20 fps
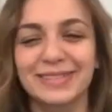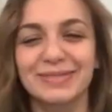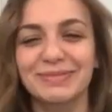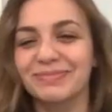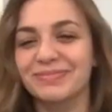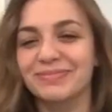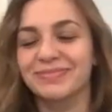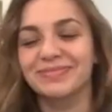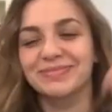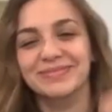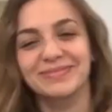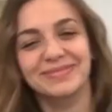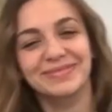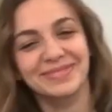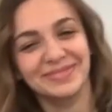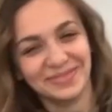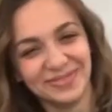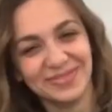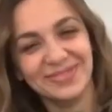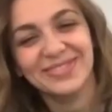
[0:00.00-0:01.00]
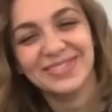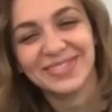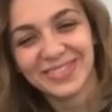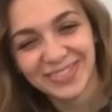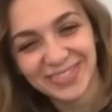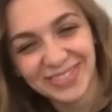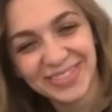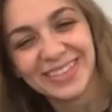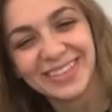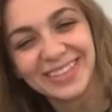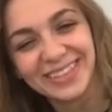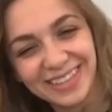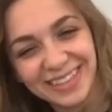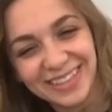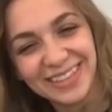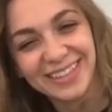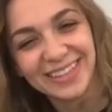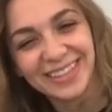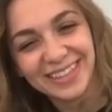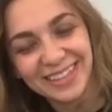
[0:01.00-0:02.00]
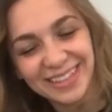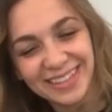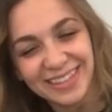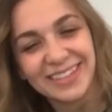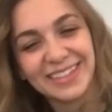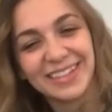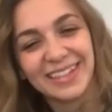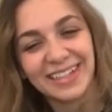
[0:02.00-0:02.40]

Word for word: And sometimes we have to remind them and like, look, you